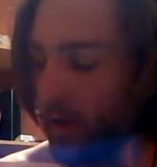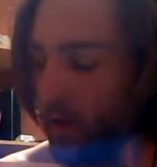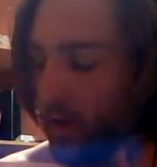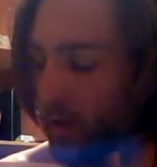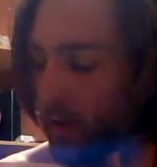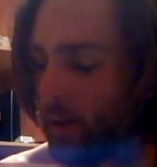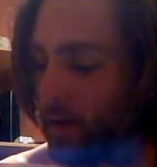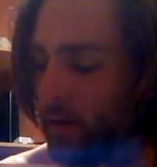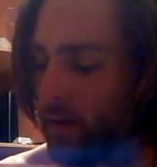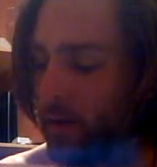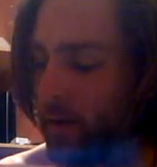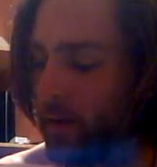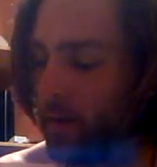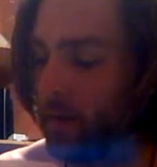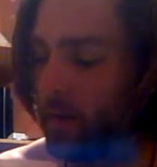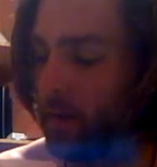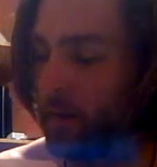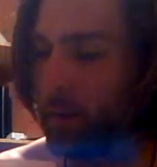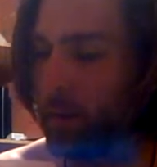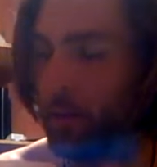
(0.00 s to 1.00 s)
and
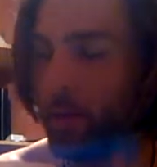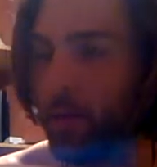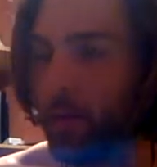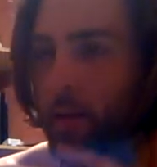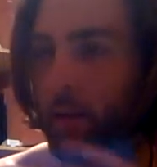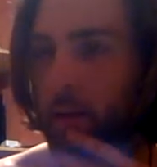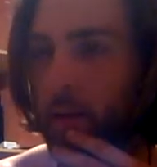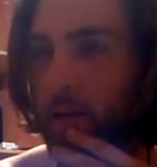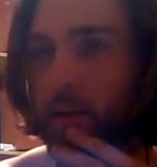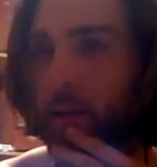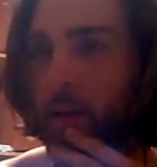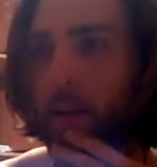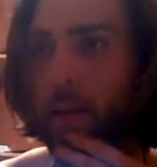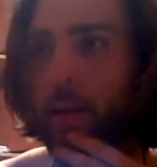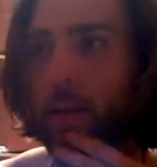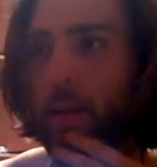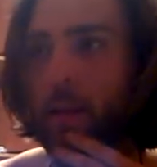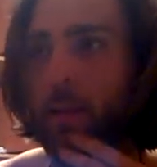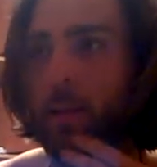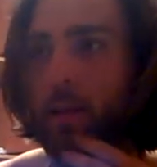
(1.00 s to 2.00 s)
But
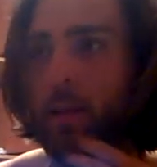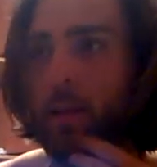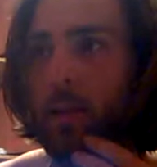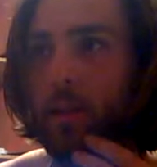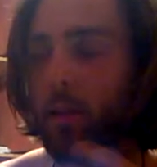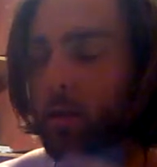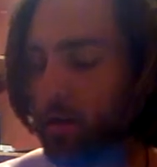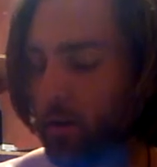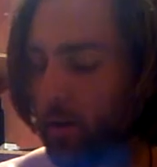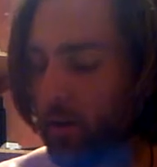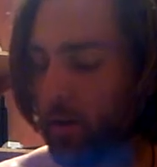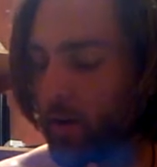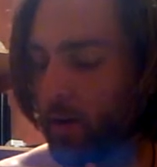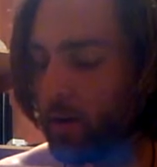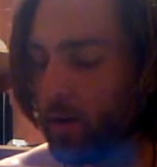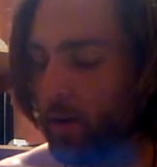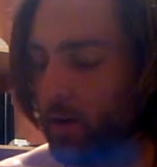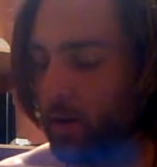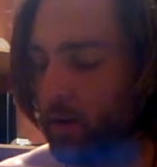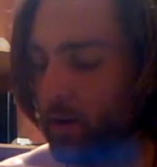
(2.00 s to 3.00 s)
it's the notion of
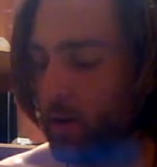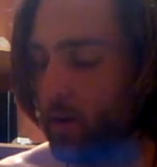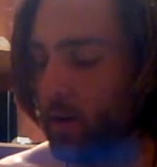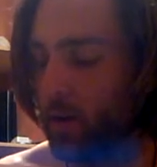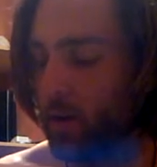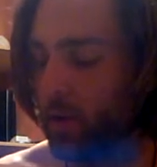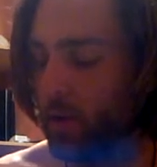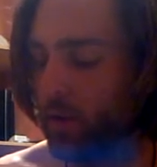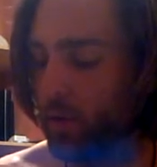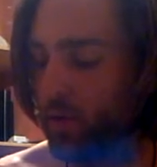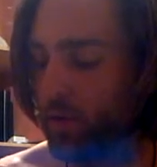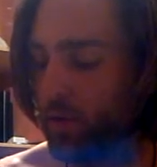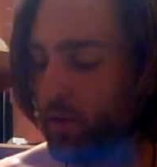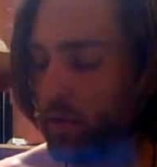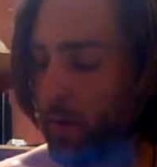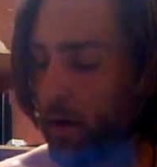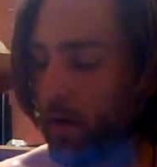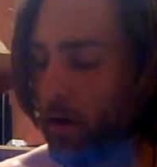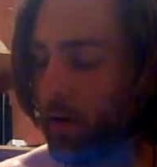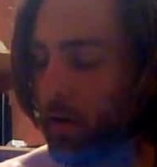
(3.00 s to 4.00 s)
having two
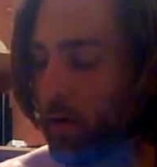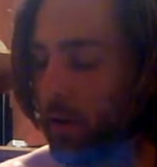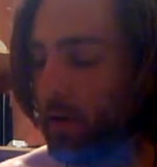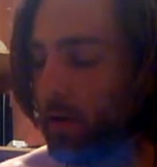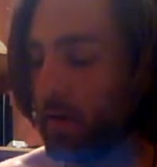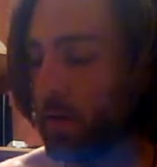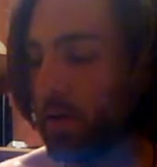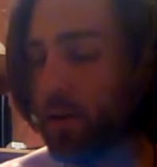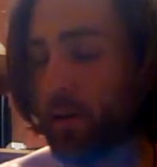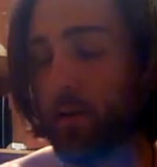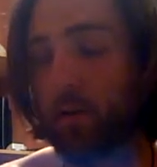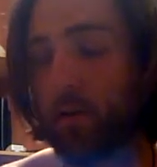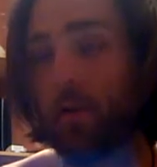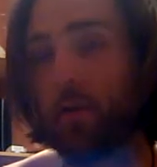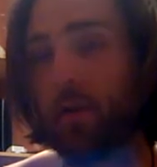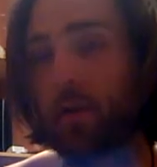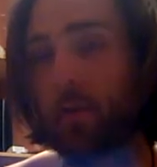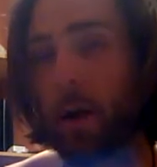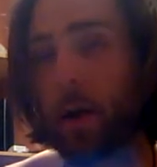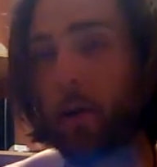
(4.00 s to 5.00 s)
spiraling in and
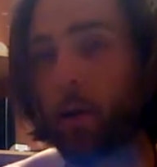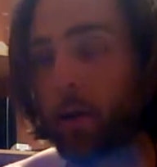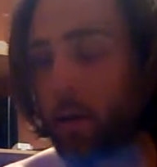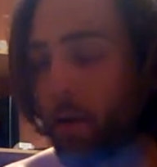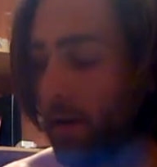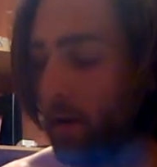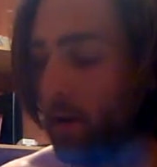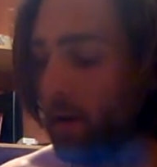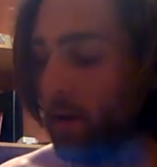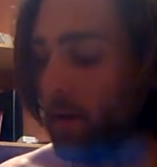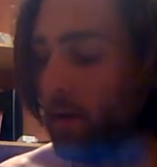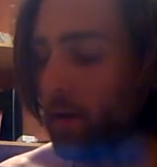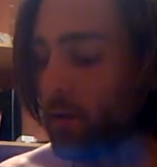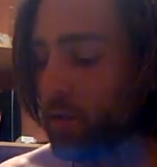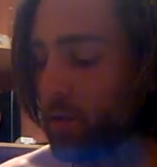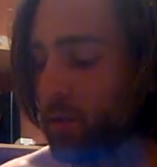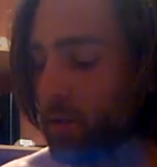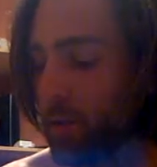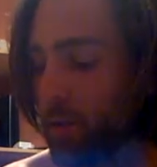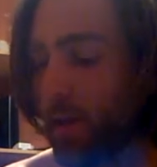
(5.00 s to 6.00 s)
two spiraling out. Even though
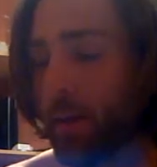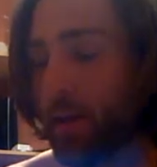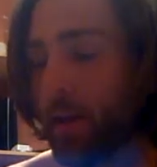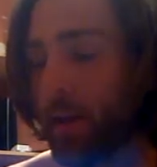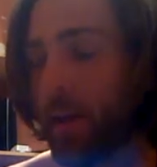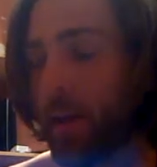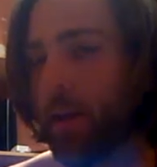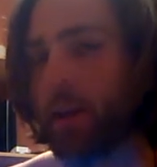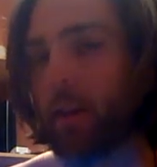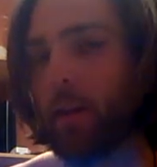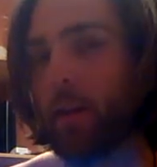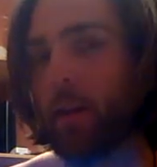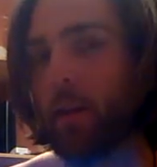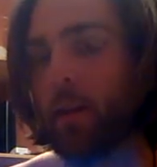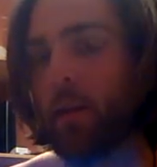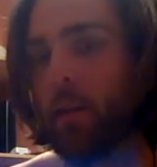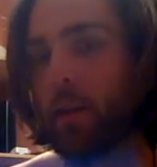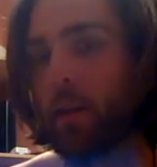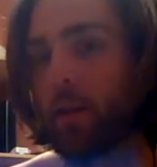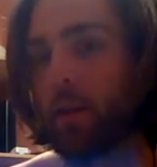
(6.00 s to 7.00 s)
they're spiraling in,
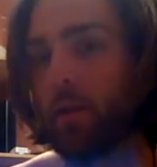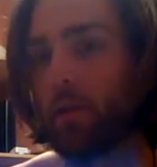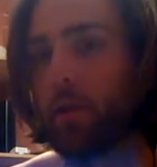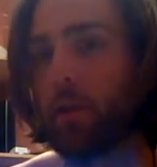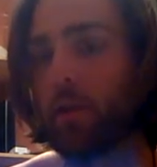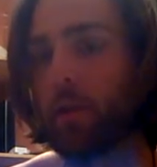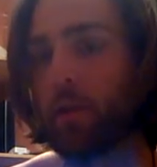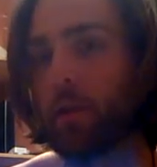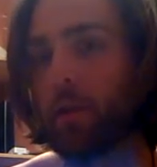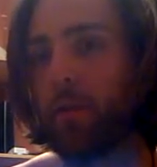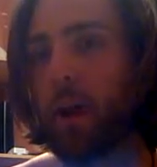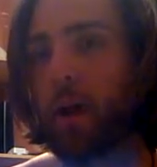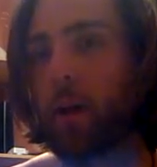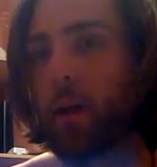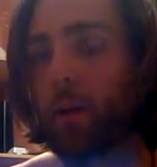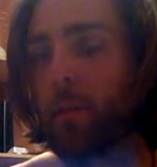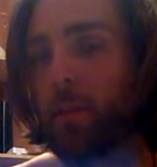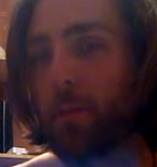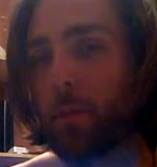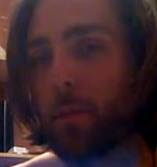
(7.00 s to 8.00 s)
the illusion is the
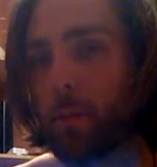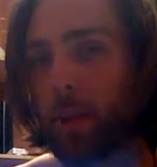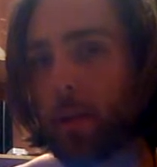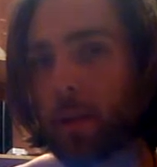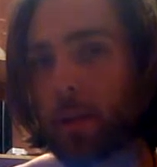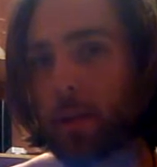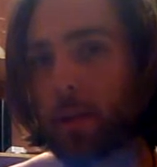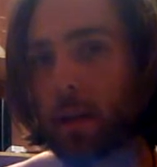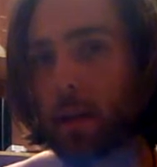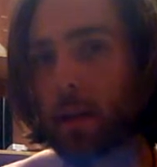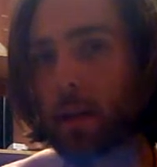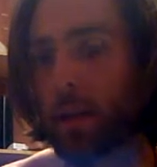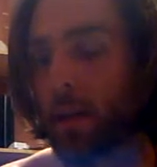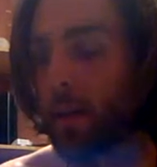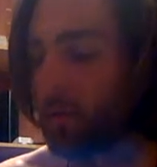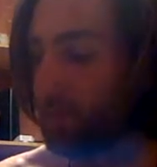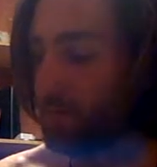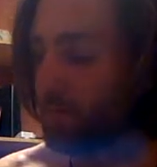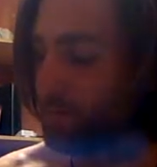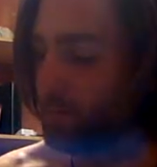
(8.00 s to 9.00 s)
vacuum getting sucked
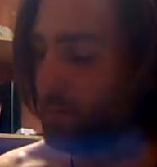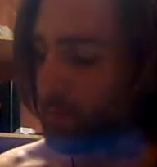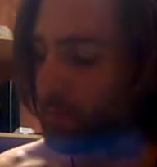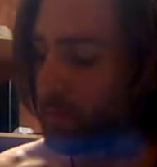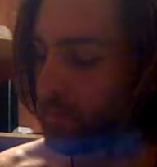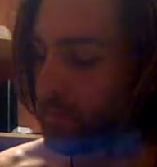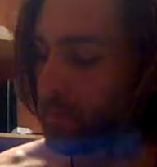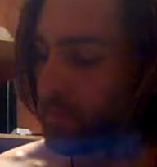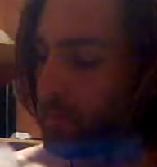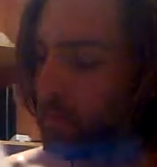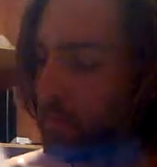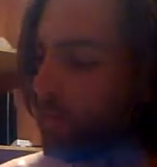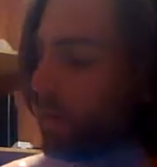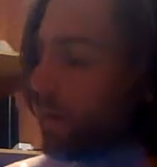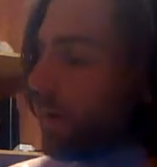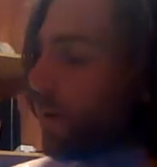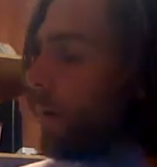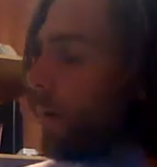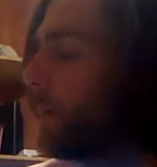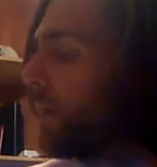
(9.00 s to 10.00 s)
out.
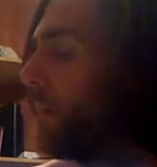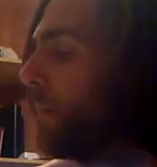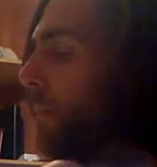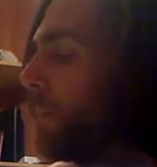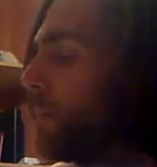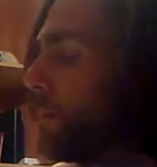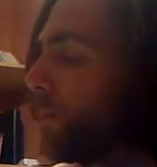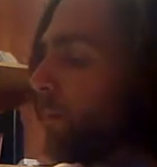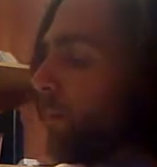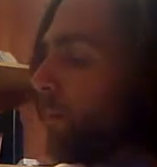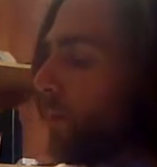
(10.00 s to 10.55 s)
Um,